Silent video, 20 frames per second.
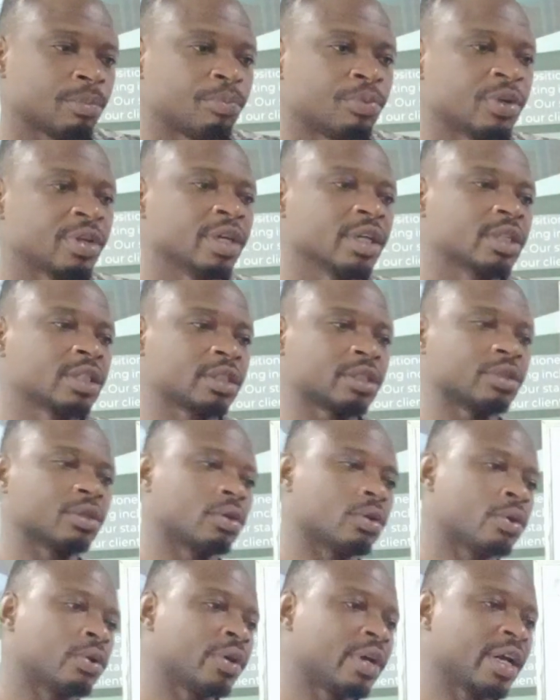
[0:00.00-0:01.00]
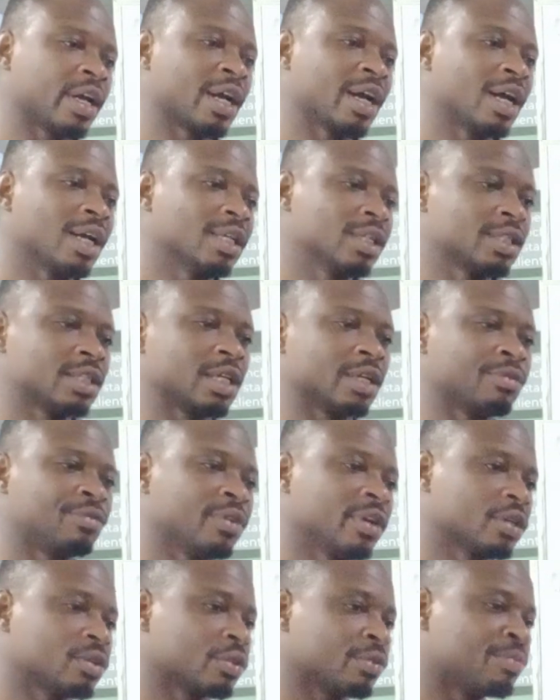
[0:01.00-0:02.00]
predict or enhance the
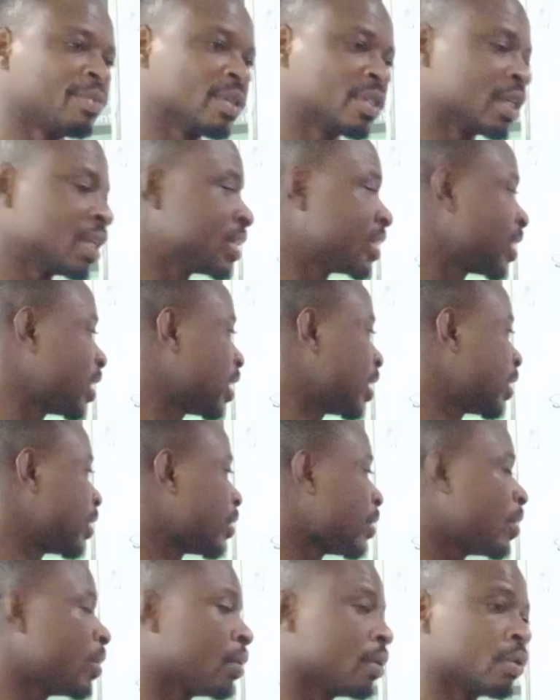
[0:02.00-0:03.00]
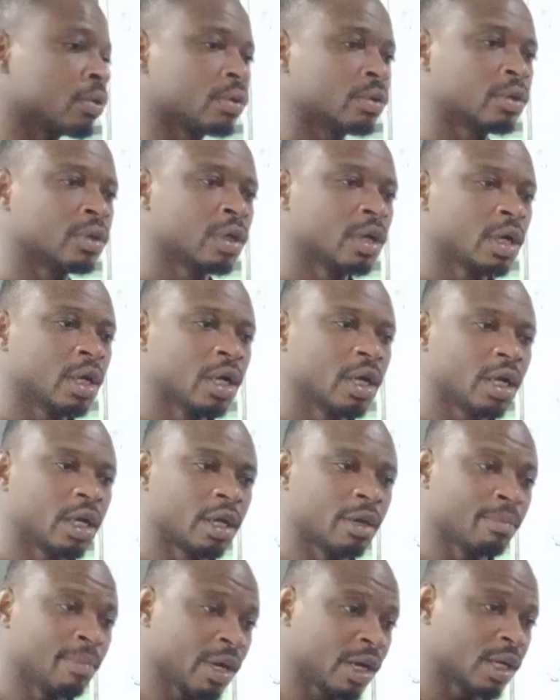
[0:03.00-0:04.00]
effect of personal selling on
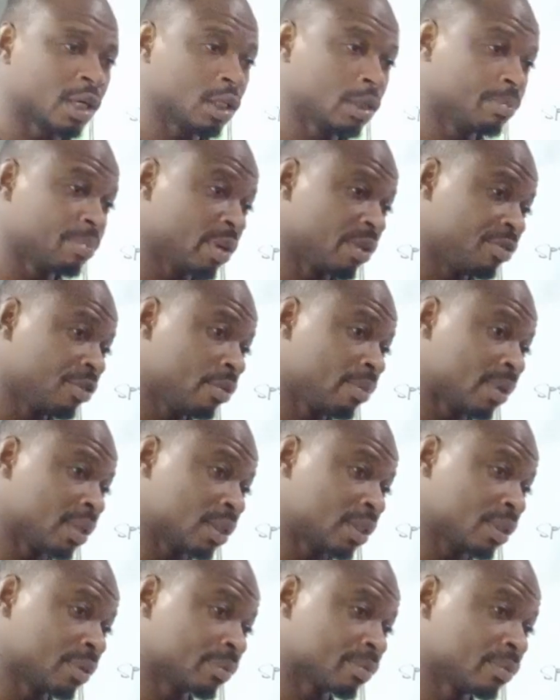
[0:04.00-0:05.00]
marketing performance.